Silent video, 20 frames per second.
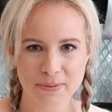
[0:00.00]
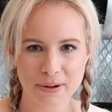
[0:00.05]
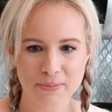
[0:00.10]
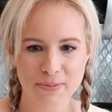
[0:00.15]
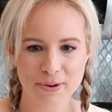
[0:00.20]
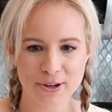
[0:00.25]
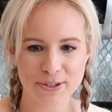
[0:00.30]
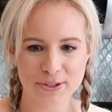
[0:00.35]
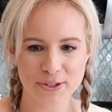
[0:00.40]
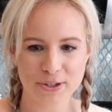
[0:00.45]
my
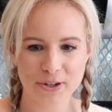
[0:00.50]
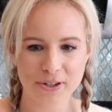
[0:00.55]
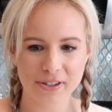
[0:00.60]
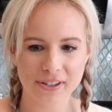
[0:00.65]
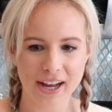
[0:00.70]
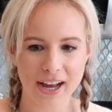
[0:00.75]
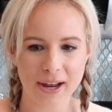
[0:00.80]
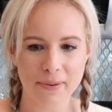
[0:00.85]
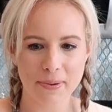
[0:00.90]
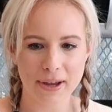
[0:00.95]

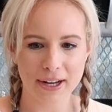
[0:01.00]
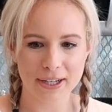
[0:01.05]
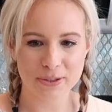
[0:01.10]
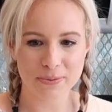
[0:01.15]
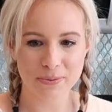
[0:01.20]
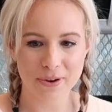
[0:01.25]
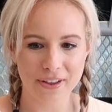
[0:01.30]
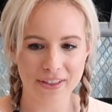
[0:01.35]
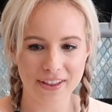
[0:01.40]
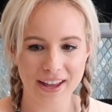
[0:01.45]
Brussels. I picked
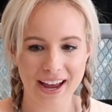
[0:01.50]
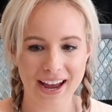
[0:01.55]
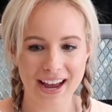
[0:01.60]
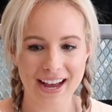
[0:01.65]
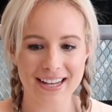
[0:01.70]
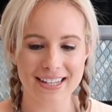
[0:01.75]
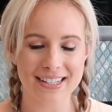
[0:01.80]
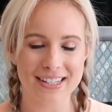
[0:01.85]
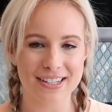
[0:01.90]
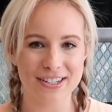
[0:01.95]
one that
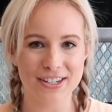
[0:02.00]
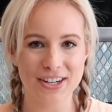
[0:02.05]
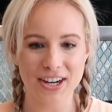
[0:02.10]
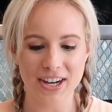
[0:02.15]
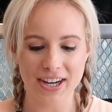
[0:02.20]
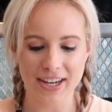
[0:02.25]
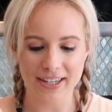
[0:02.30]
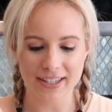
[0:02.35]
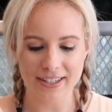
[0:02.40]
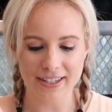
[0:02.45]
has a
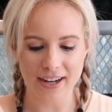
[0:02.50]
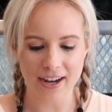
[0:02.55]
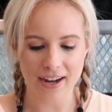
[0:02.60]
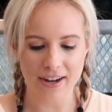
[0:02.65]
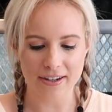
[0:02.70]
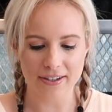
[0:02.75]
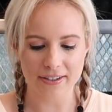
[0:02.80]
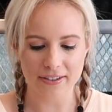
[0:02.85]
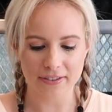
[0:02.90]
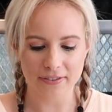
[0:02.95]
ton
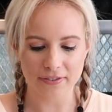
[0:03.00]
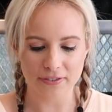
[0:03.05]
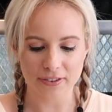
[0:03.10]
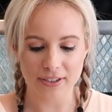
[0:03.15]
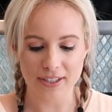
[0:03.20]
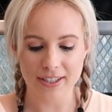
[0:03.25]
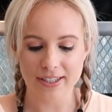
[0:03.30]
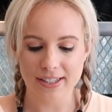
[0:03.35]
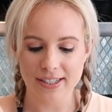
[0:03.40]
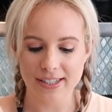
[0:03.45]
of
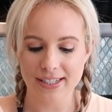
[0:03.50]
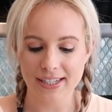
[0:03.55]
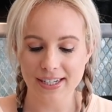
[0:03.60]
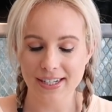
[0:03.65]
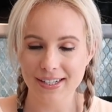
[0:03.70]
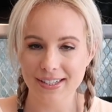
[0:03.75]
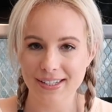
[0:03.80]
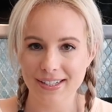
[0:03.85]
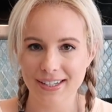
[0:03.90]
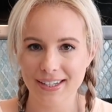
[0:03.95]

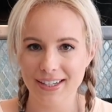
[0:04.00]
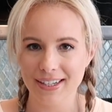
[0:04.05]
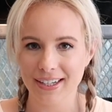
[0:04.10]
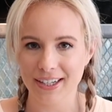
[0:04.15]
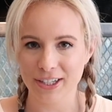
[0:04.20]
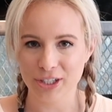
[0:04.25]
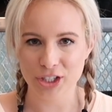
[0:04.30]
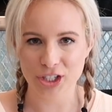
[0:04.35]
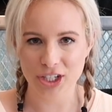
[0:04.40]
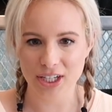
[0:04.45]
seasoning
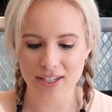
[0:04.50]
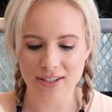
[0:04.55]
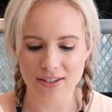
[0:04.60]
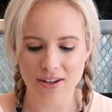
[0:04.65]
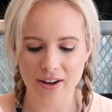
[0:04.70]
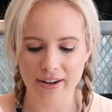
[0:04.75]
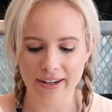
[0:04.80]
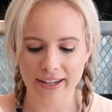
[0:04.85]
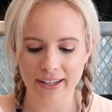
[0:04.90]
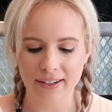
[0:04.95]
and cheese
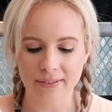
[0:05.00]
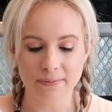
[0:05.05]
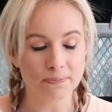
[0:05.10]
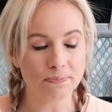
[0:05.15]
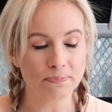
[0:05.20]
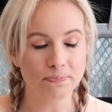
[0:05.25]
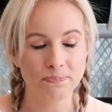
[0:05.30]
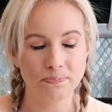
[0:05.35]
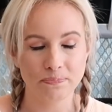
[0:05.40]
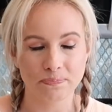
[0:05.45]
on it.
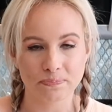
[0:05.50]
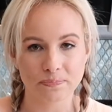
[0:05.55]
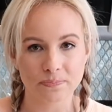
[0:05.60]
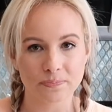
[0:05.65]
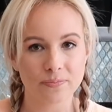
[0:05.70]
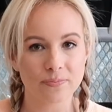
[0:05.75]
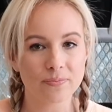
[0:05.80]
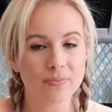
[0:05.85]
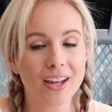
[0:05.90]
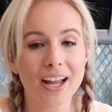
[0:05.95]

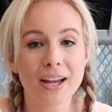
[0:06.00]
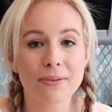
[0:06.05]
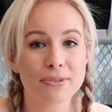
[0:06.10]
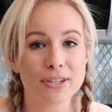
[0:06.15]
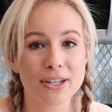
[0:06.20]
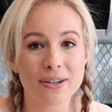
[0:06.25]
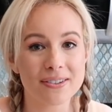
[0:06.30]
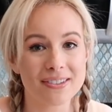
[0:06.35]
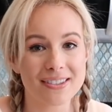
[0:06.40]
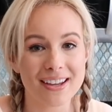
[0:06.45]

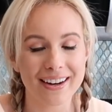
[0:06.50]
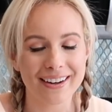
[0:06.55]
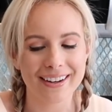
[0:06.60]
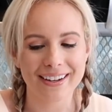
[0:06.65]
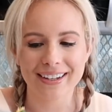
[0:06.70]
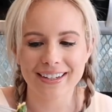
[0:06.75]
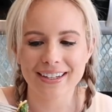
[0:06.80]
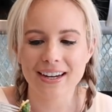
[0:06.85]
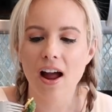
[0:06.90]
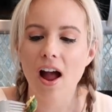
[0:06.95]
So
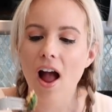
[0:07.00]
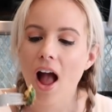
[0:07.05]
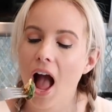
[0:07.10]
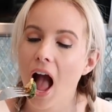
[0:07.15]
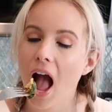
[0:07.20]
excited.